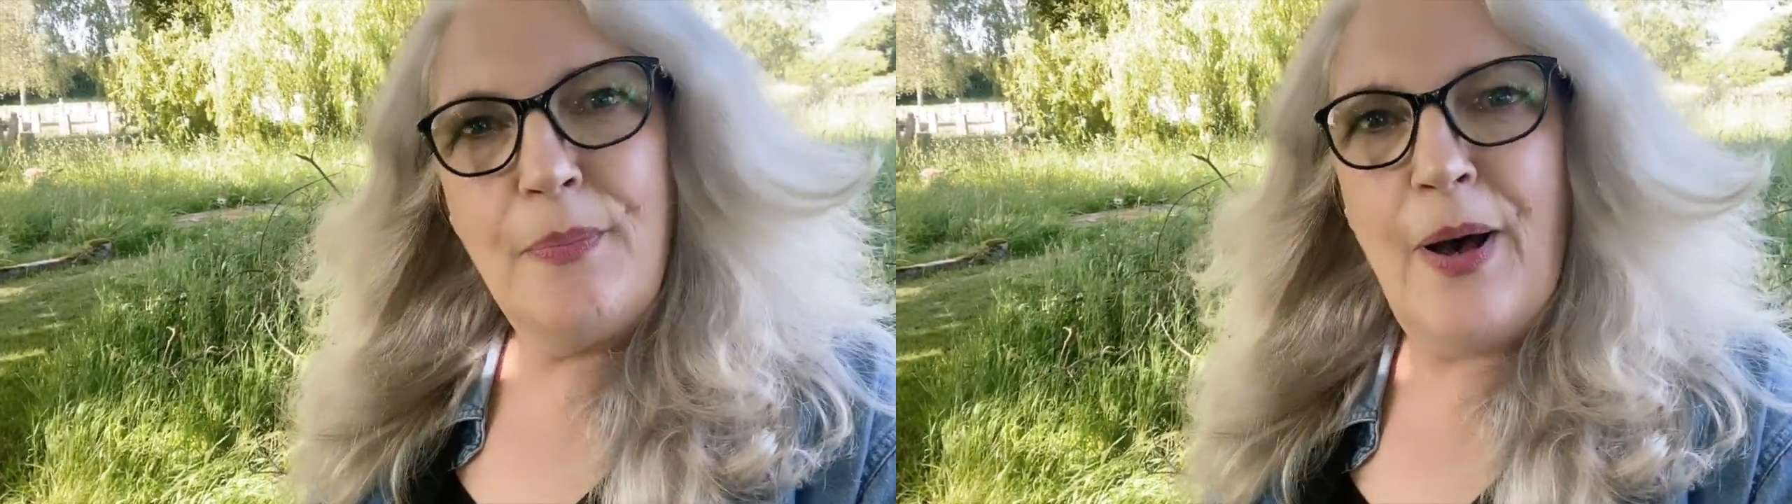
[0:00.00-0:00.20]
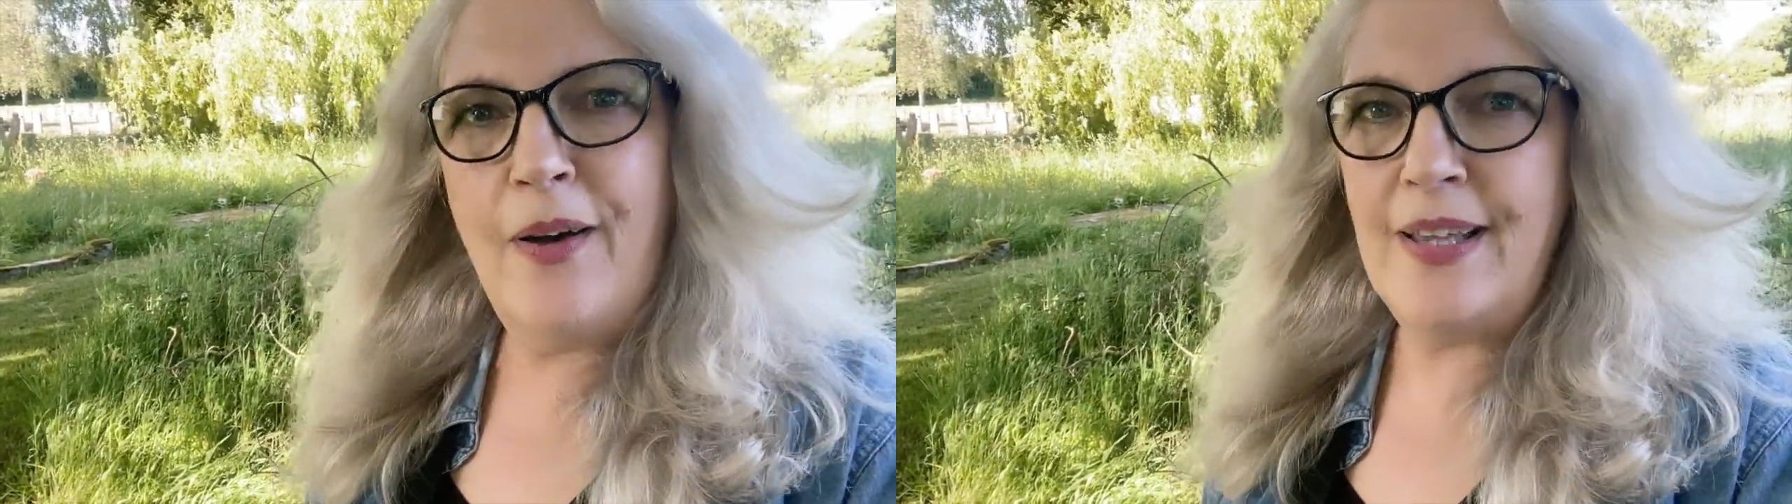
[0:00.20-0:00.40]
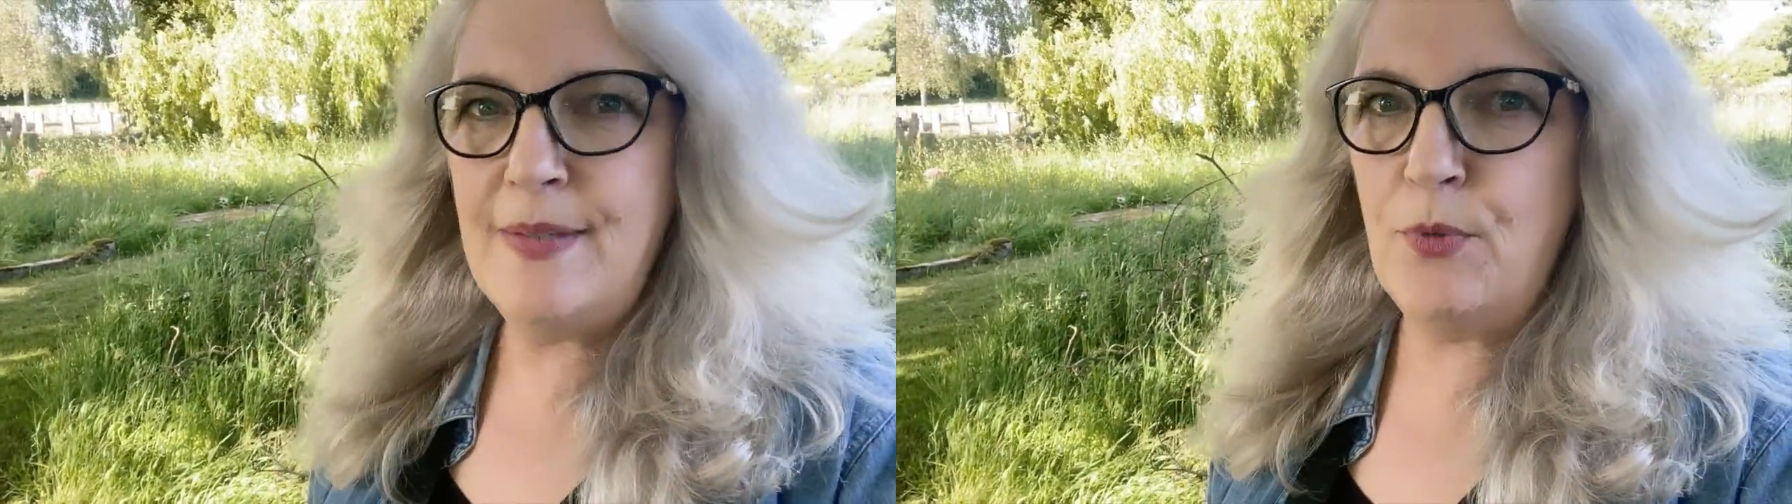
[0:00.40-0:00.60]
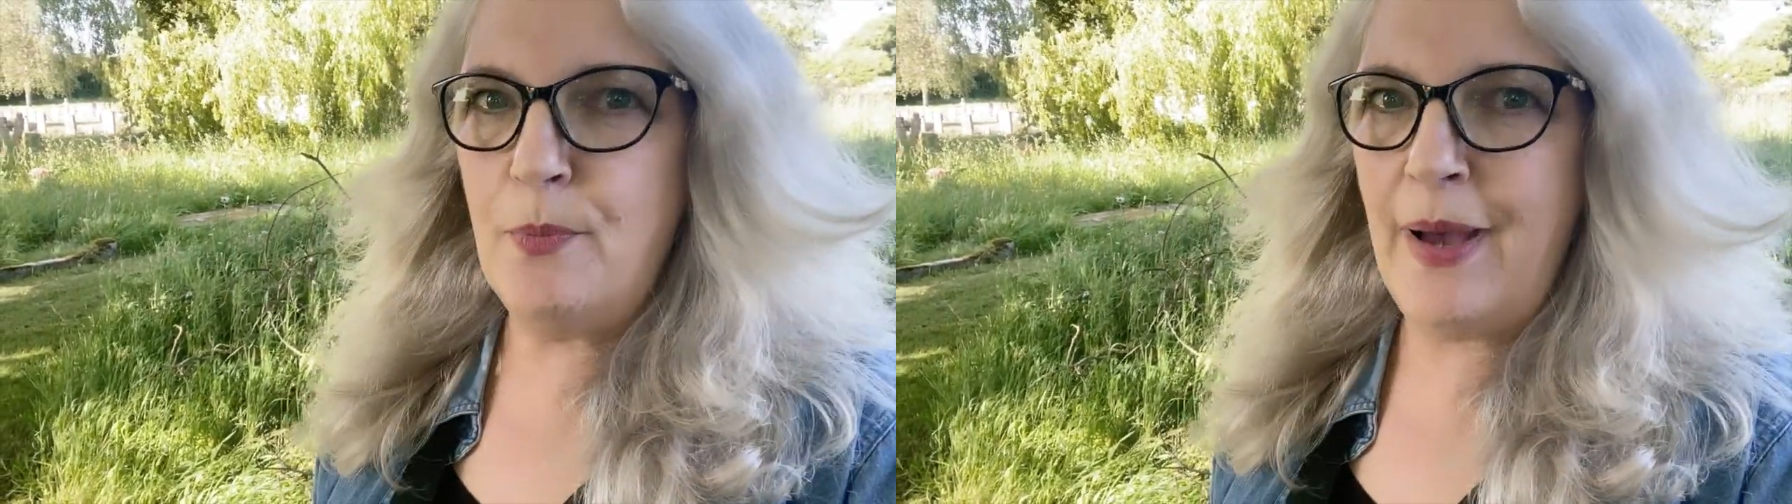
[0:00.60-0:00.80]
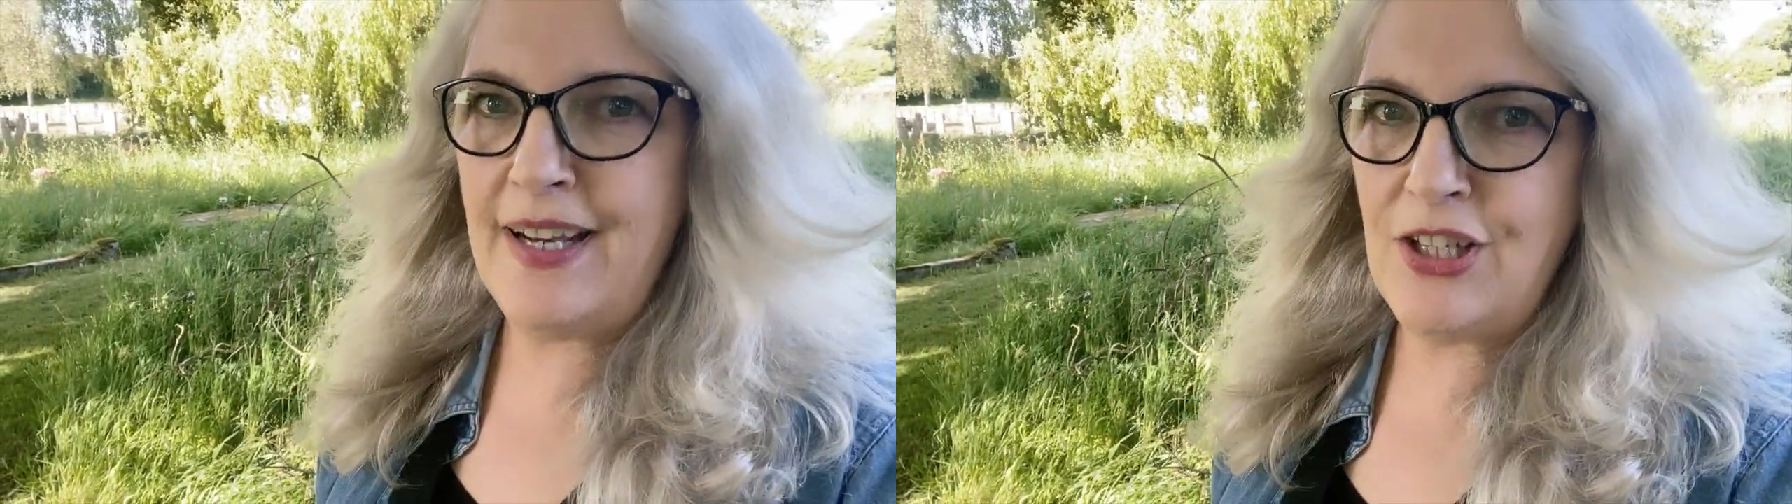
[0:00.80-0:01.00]
part is more
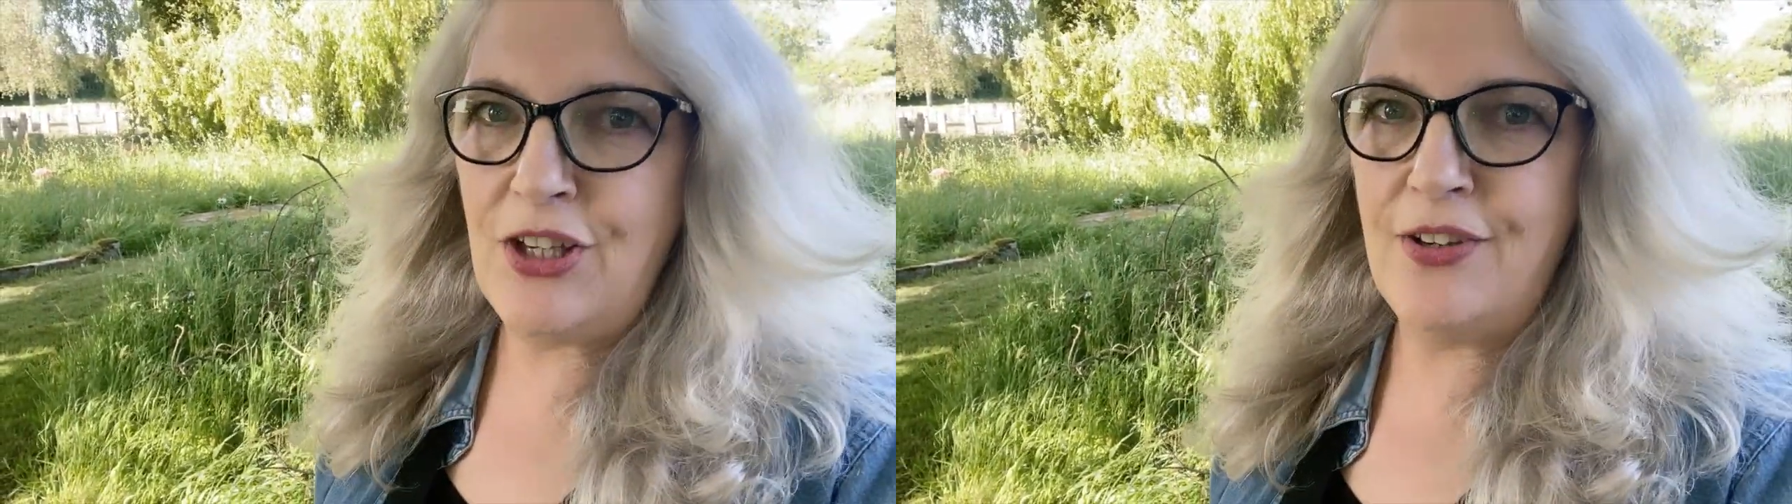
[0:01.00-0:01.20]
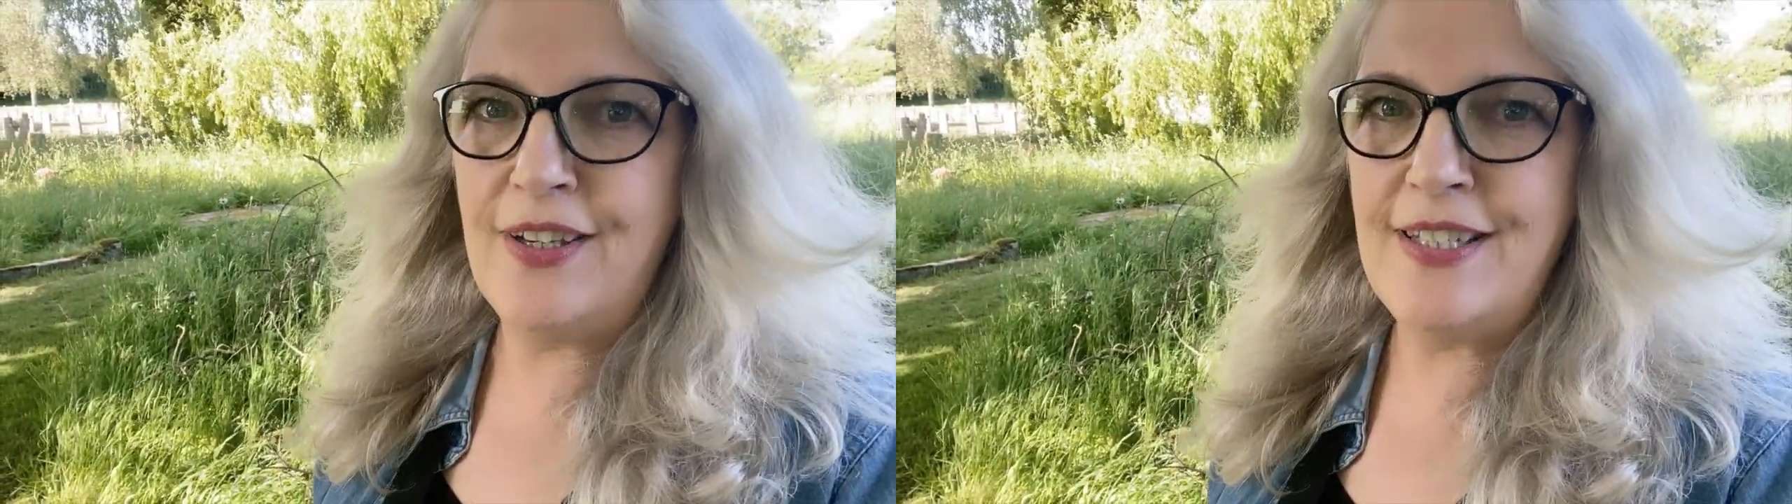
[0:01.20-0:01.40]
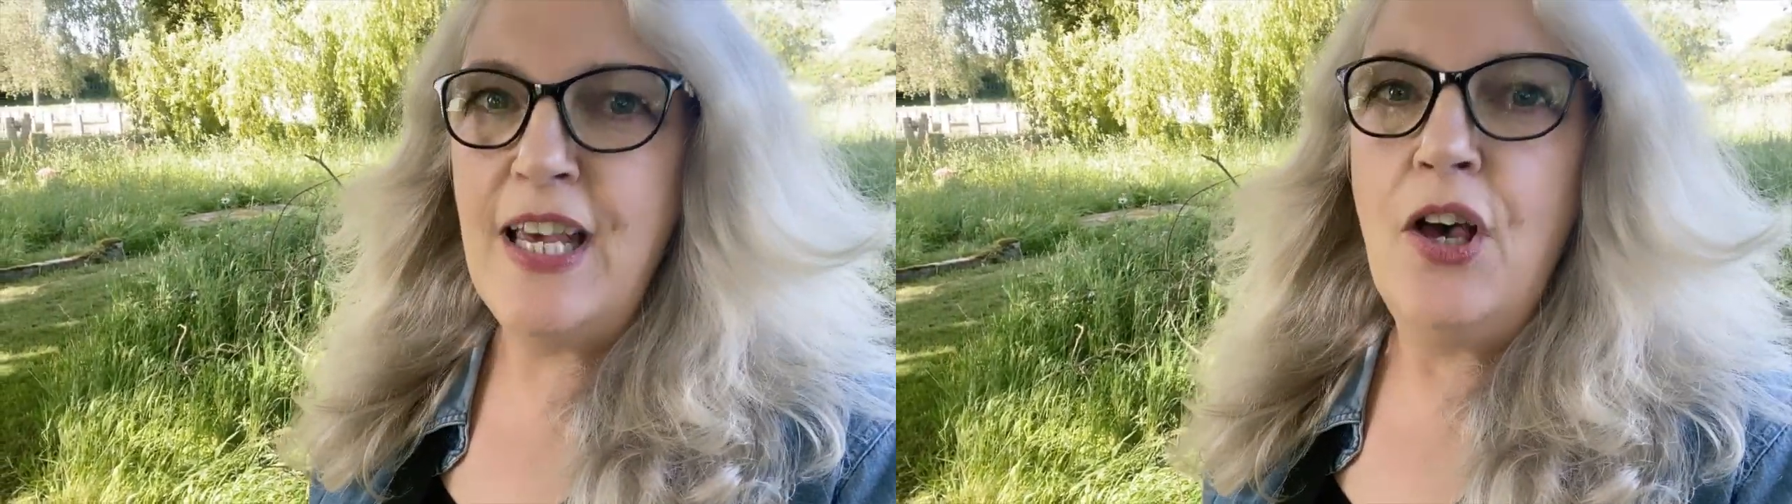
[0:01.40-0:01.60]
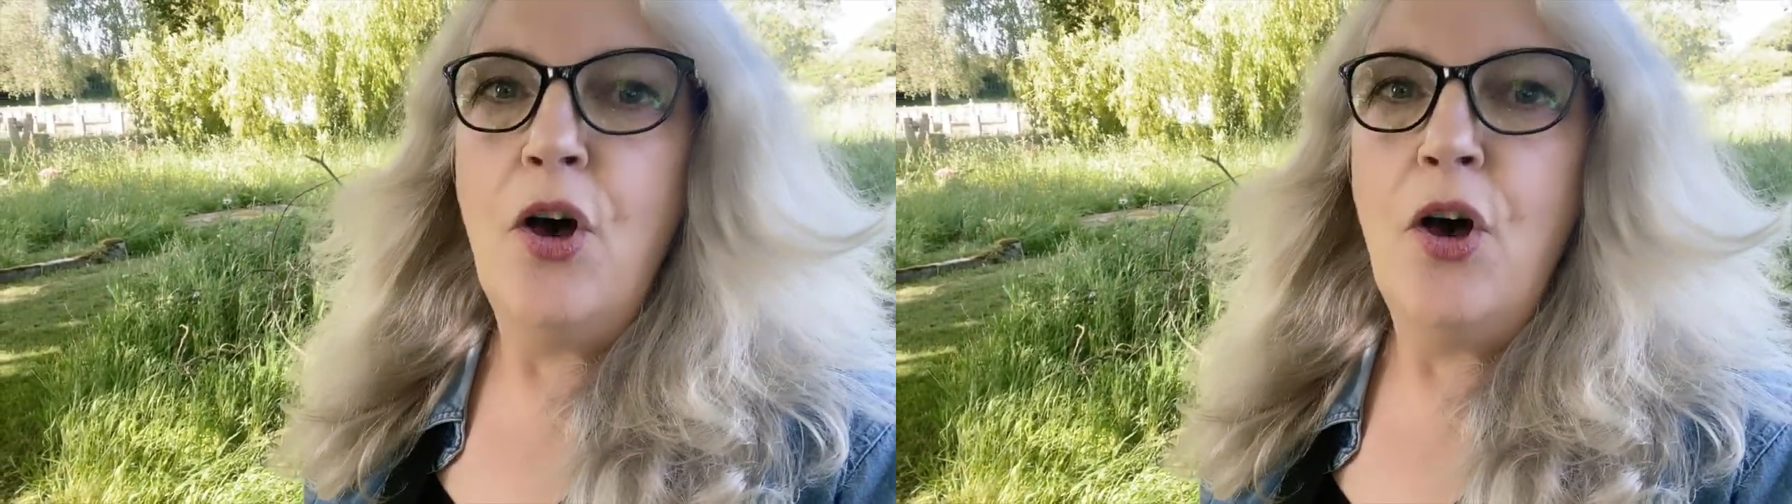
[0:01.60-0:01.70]
manicured.